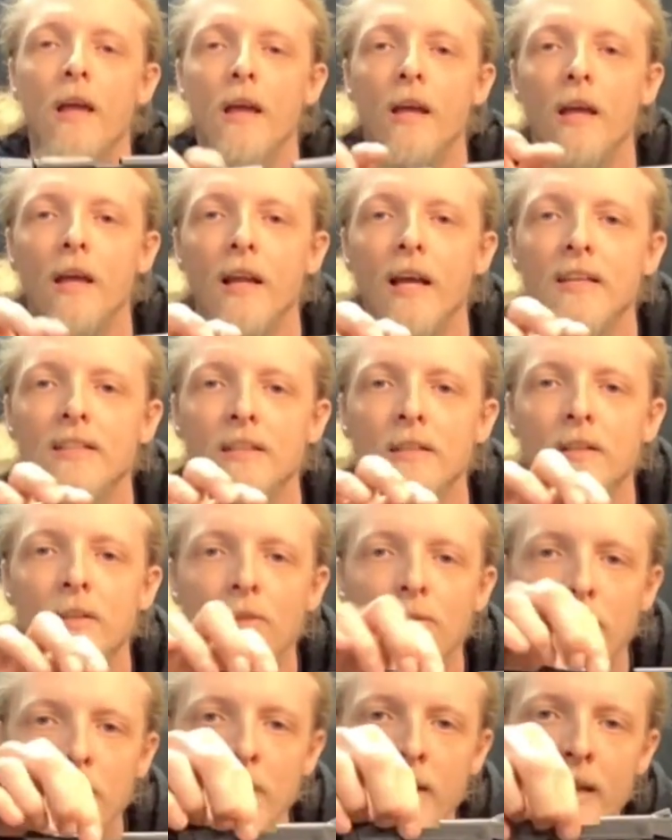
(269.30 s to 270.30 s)
It has a
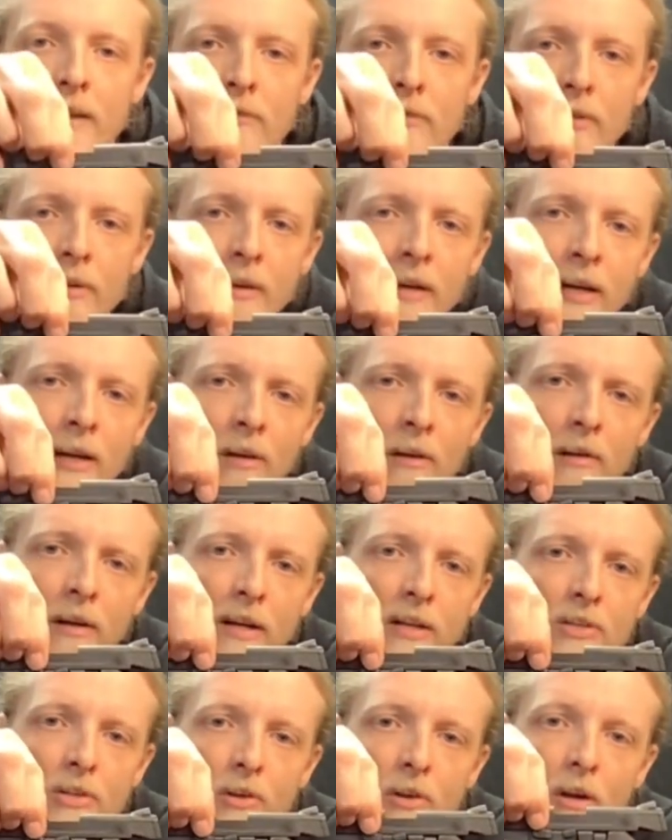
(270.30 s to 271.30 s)
little lever here. I
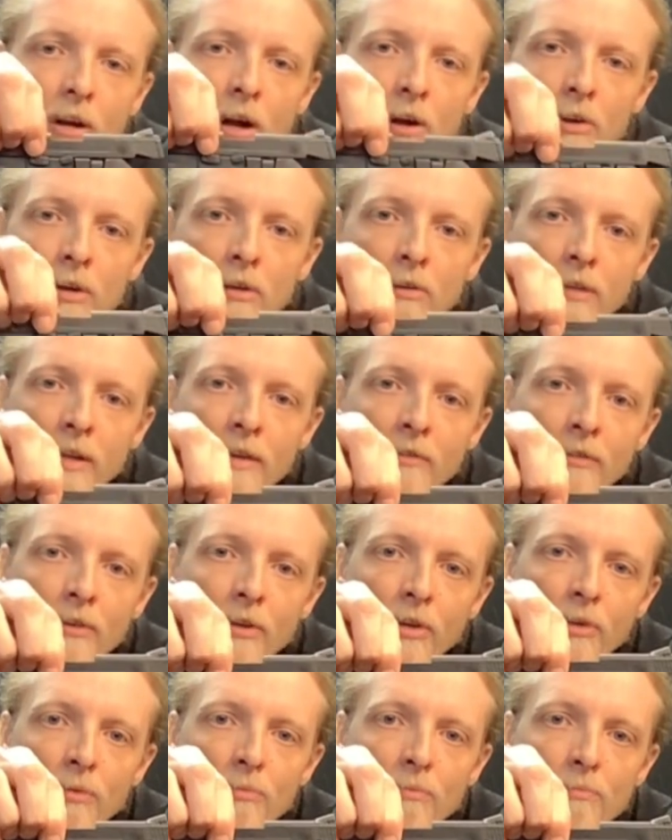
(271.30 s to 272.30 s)
guess you could call it a lever,
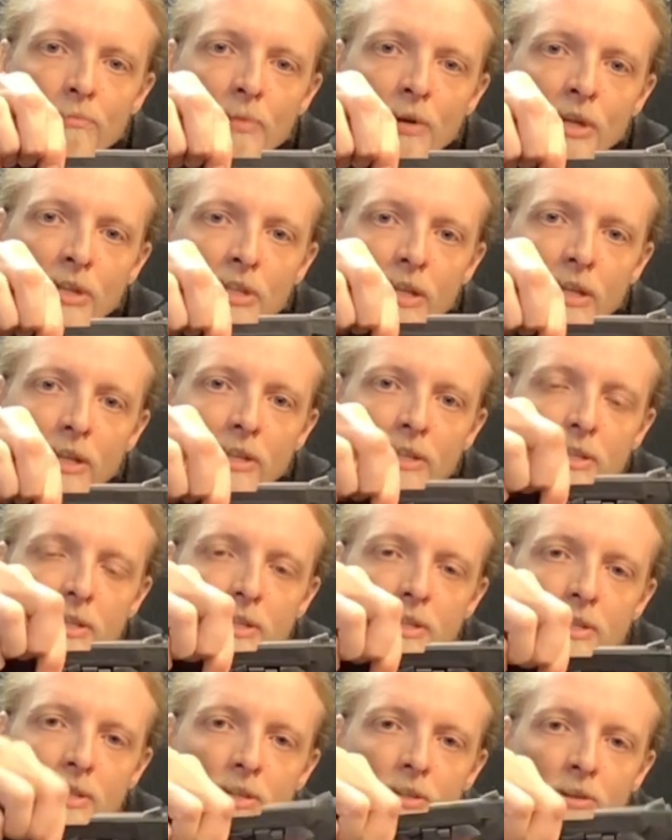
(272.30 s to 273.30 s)
and you push it
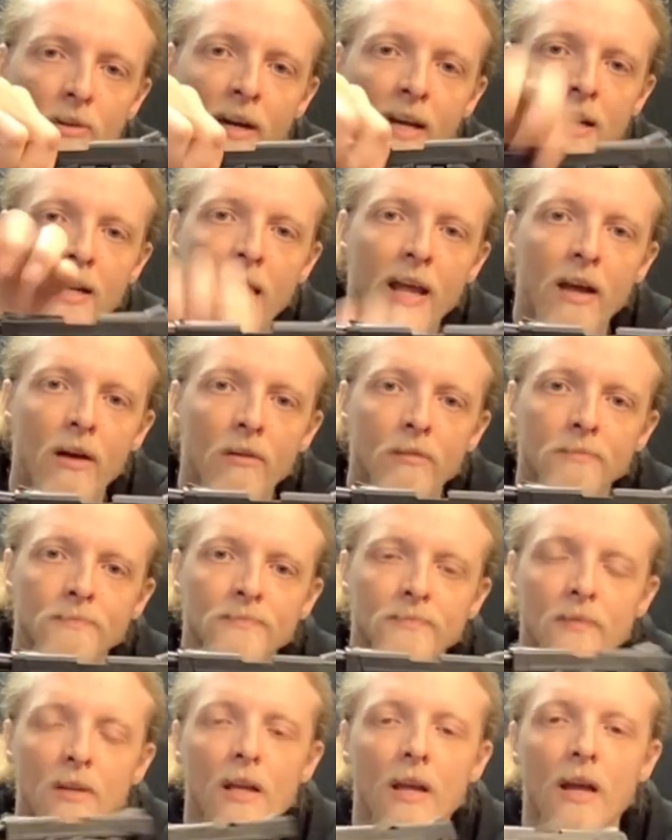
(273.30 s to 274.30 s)
straight down,
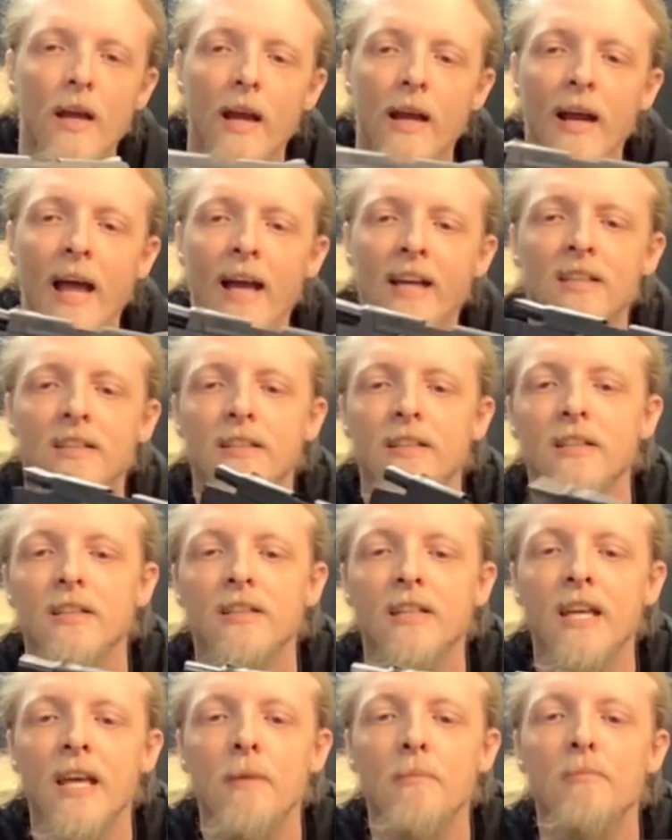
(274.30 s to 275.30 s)
and actually
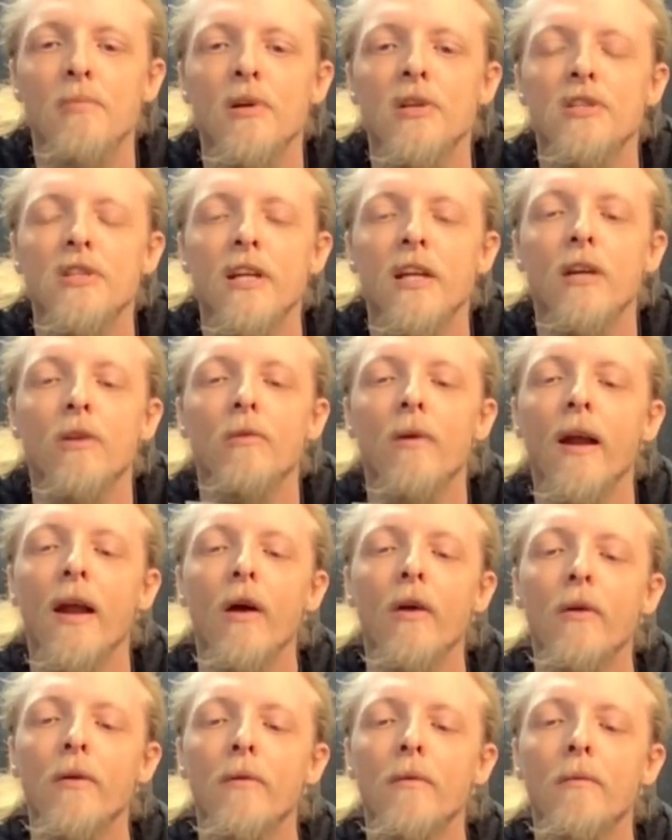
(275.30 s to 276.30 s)
just keep pushing it
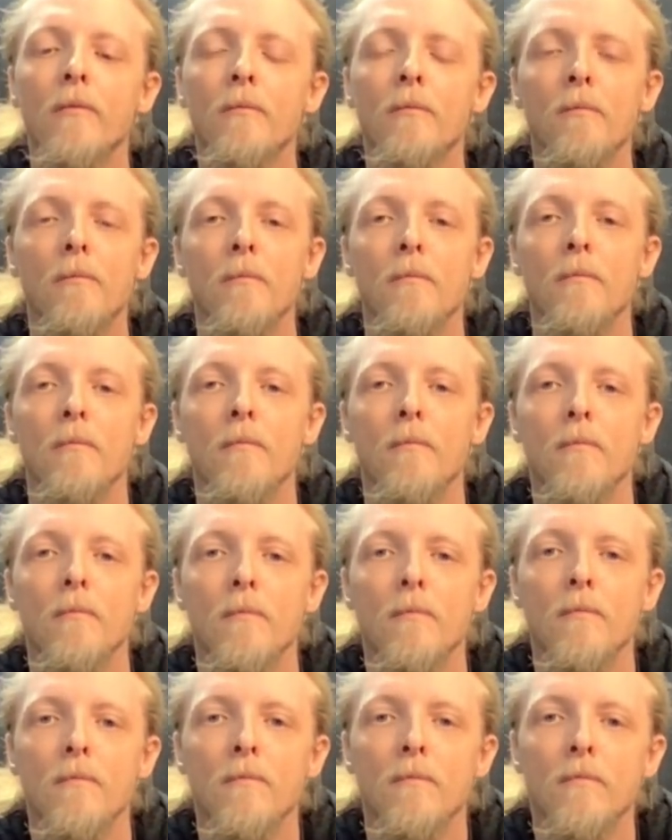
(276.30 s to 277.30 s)
around,
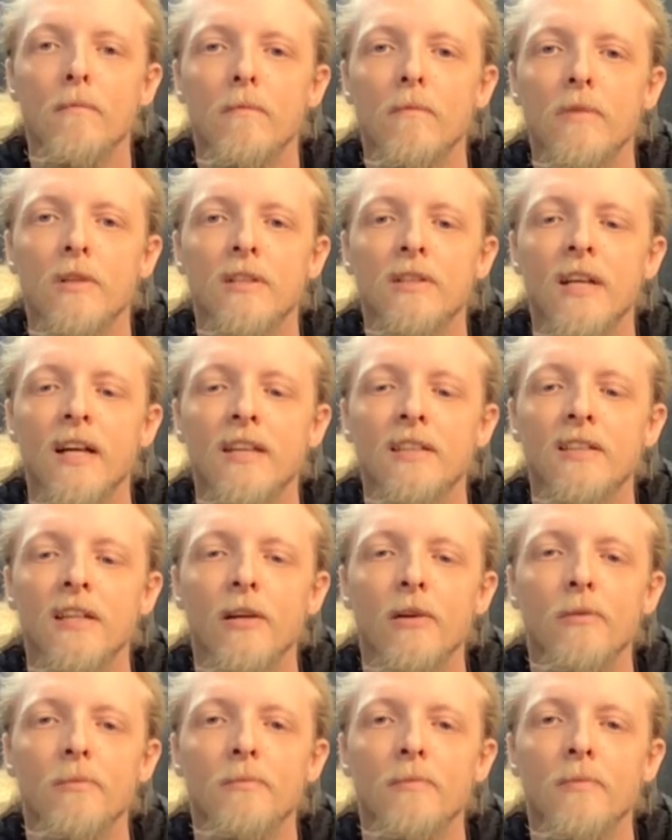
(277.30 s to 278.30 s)
just like
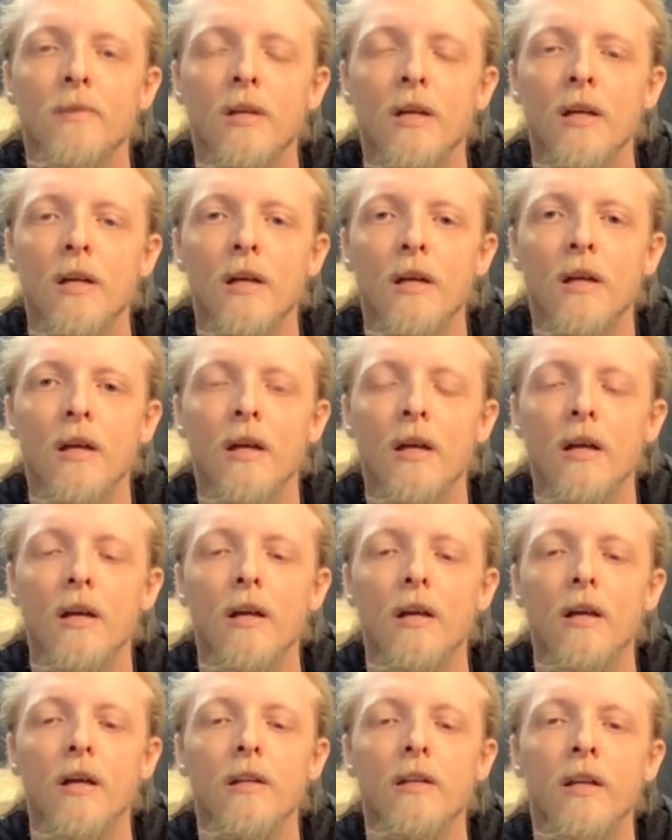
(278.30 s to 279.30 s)
so.
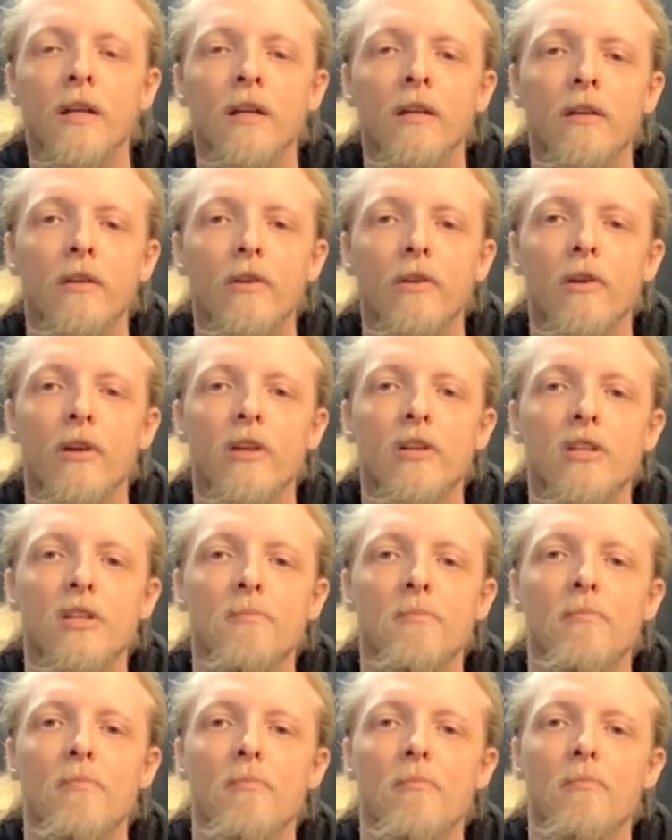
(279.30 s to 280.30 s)
And then you can
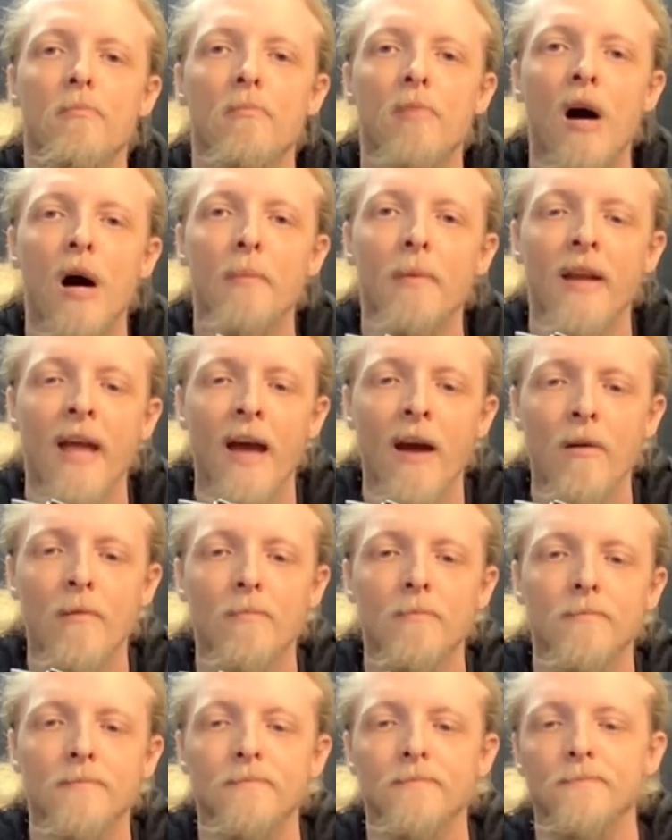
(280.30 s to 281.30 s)
just pop it out,
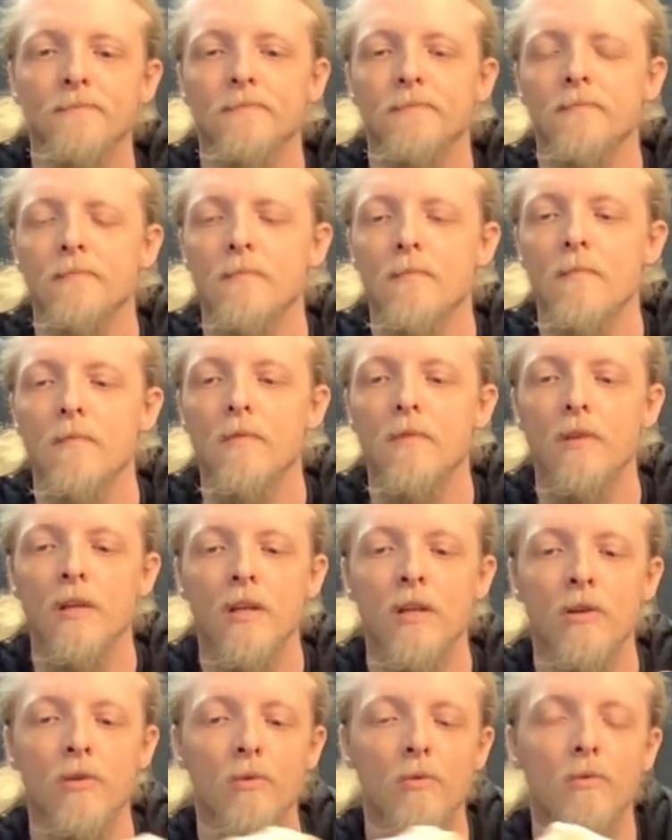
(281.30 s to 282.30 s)

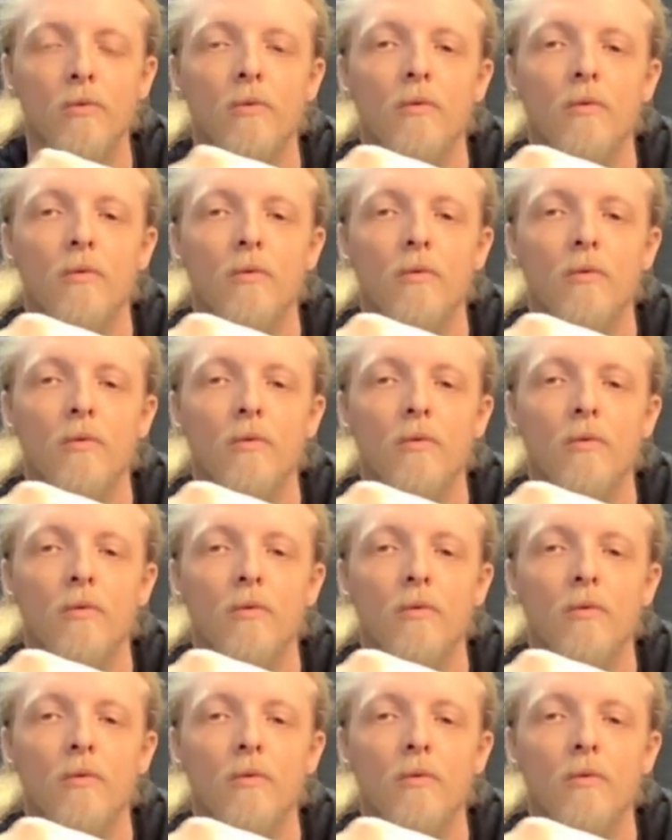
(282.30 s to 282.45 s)
then you'll